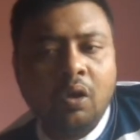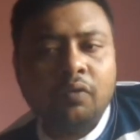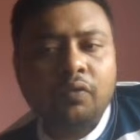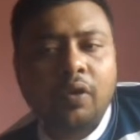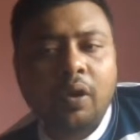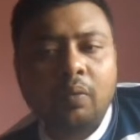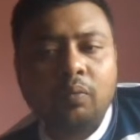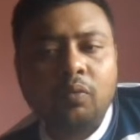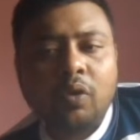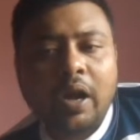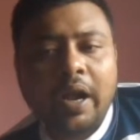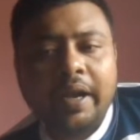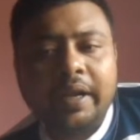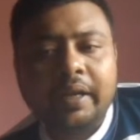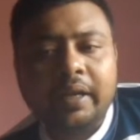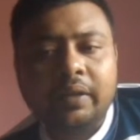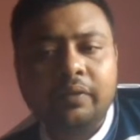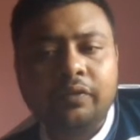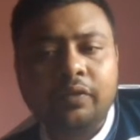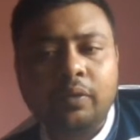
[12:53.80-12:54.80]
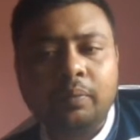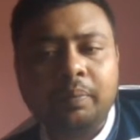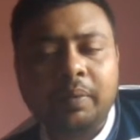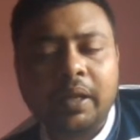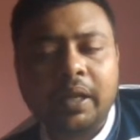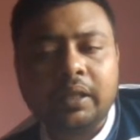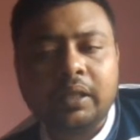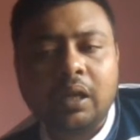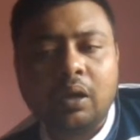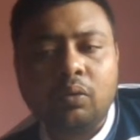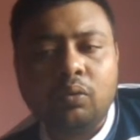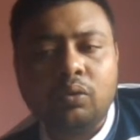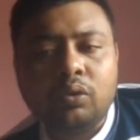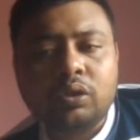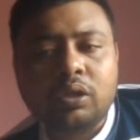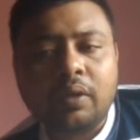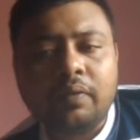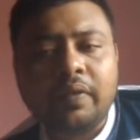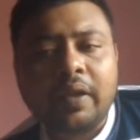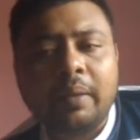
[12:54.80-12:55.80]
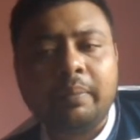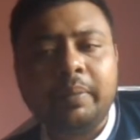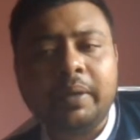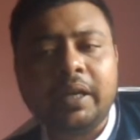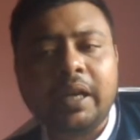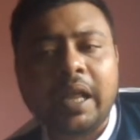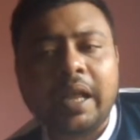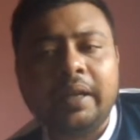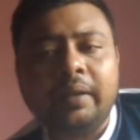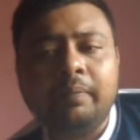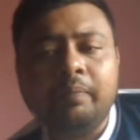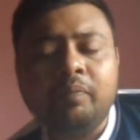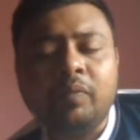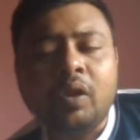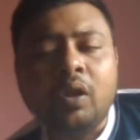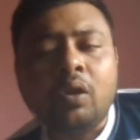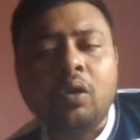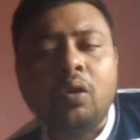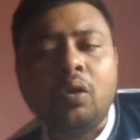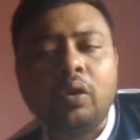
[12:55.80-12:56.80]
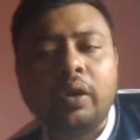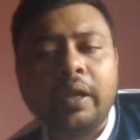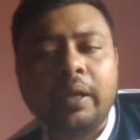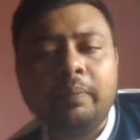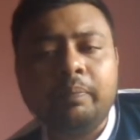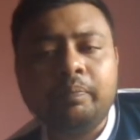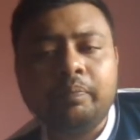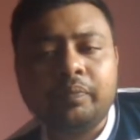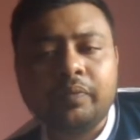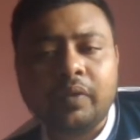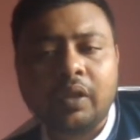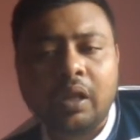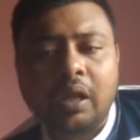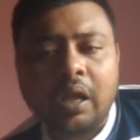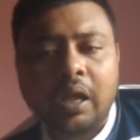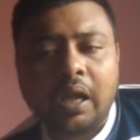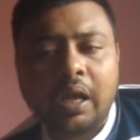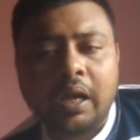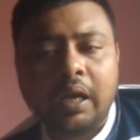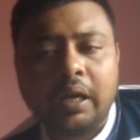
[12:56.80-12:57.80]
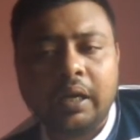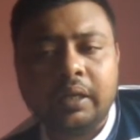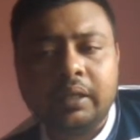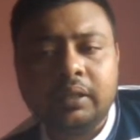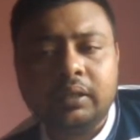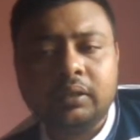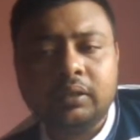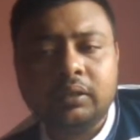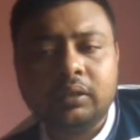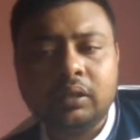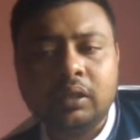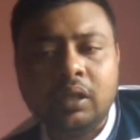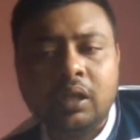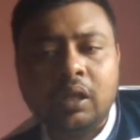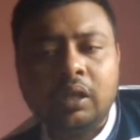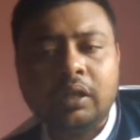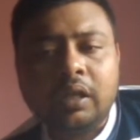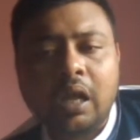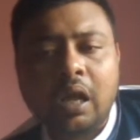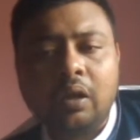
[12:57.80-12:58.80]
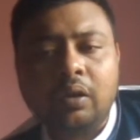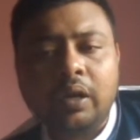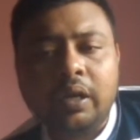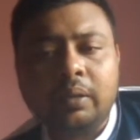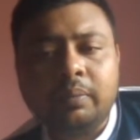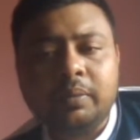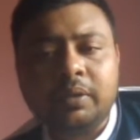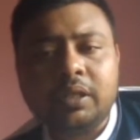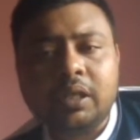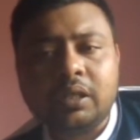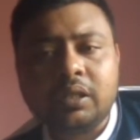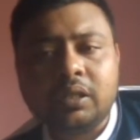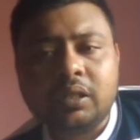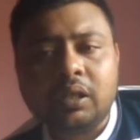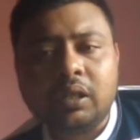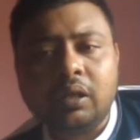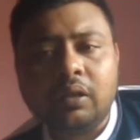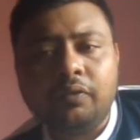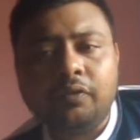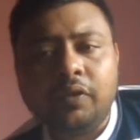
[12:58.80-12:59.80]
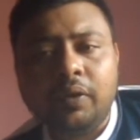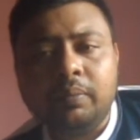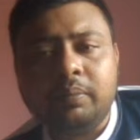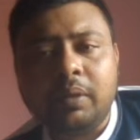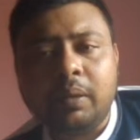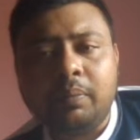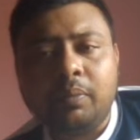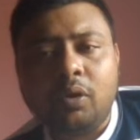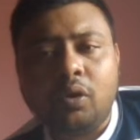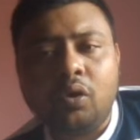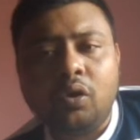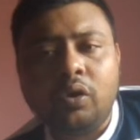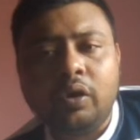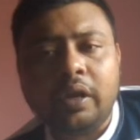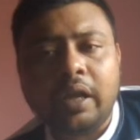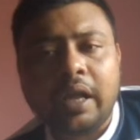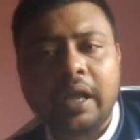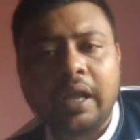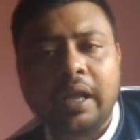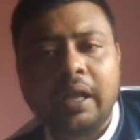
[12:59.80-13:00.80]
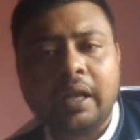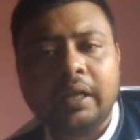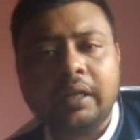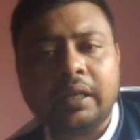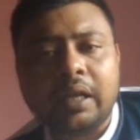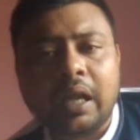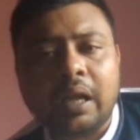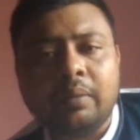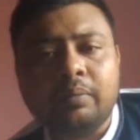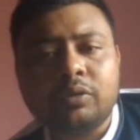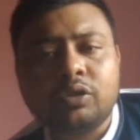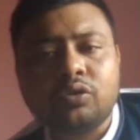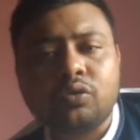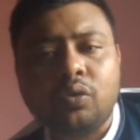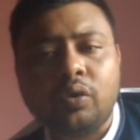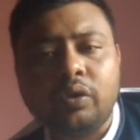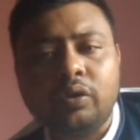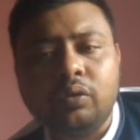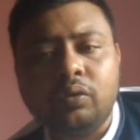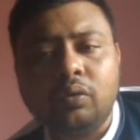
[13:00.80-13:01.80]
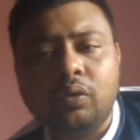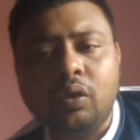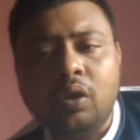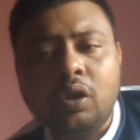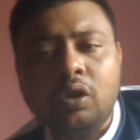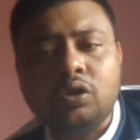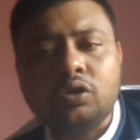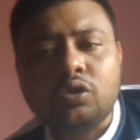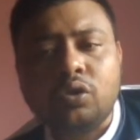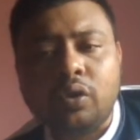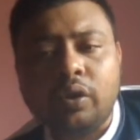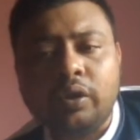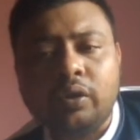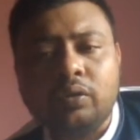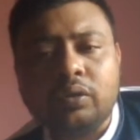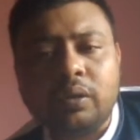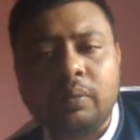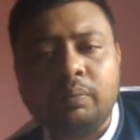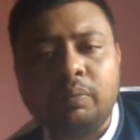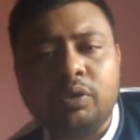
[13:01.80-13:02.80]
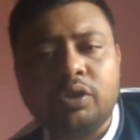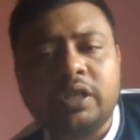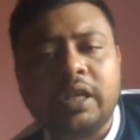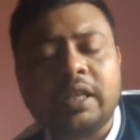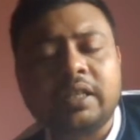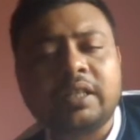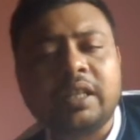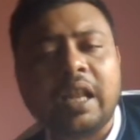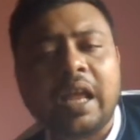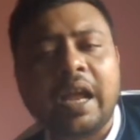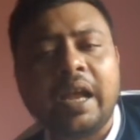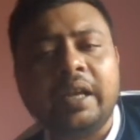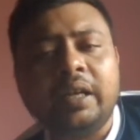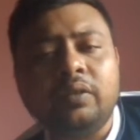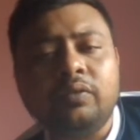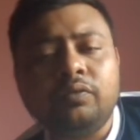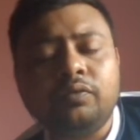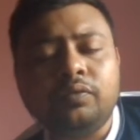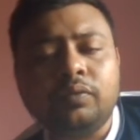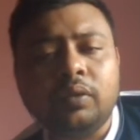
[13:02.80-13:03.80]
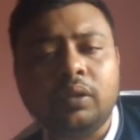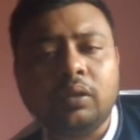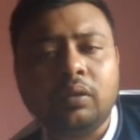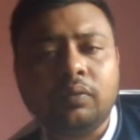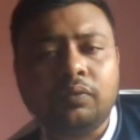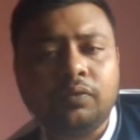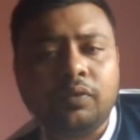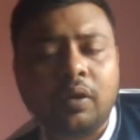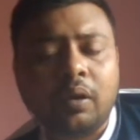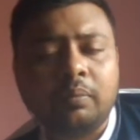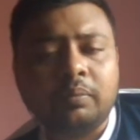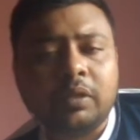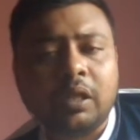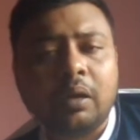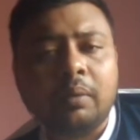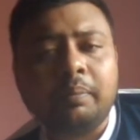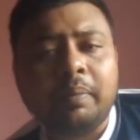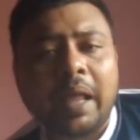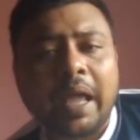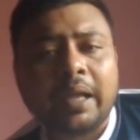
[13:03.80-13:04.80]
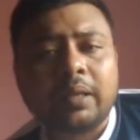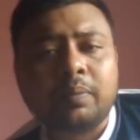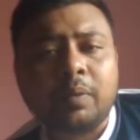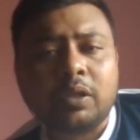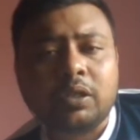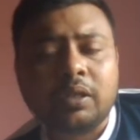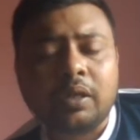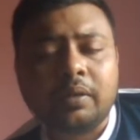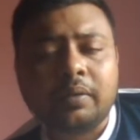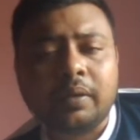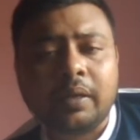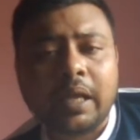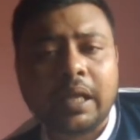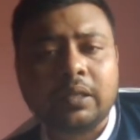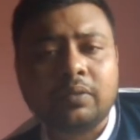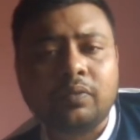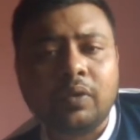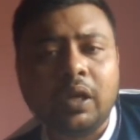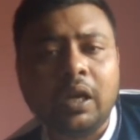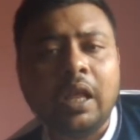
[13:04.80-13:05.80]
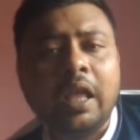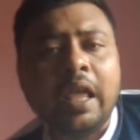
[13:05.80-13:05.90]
from white if you play the Urusov gambit line. Okay, and now let me just flip the board, and I'm showing you some Busch line from the black perspective as well,